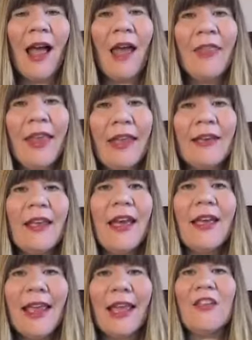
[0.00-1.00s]
And then
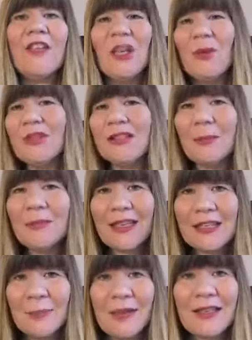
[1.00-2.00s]
again, if you don't want
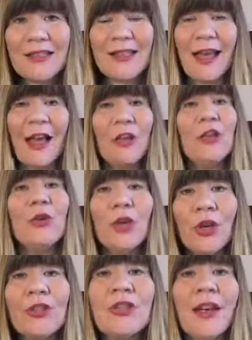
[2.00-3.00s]
something as big as that, you
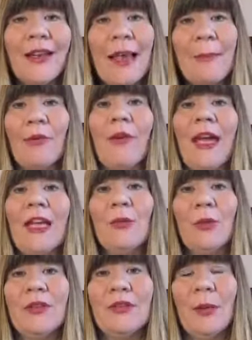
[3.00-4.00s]
could
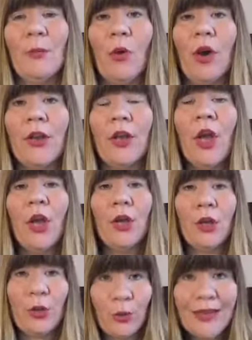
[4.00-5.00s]
collaborate with someone
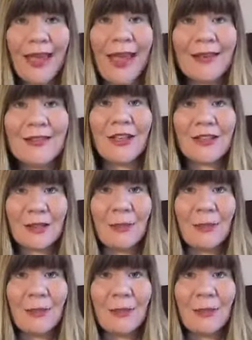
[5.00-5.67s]
who again does